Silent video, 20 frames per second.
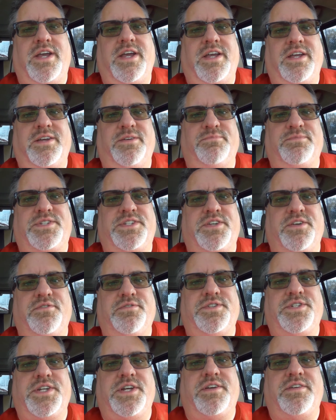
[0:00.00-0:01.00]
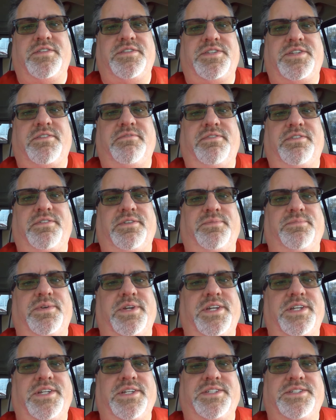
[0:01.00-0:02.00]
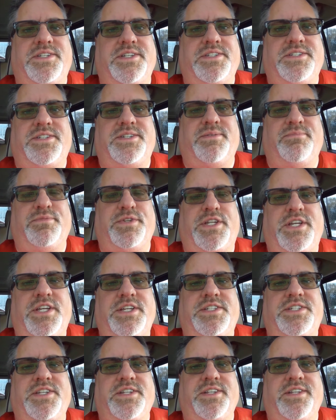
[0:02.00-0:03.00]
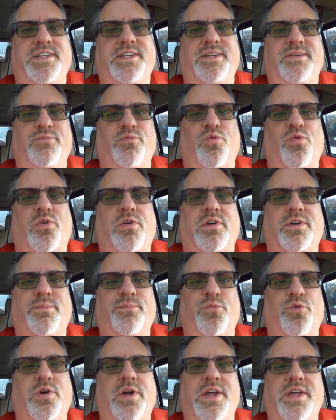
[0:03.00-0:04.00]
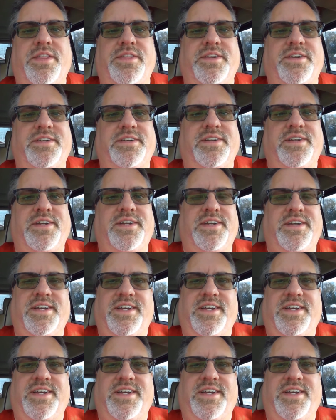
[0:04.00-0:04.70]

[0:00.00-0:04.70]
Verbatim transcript: I am so jealous of everybody that's in some decently warm weather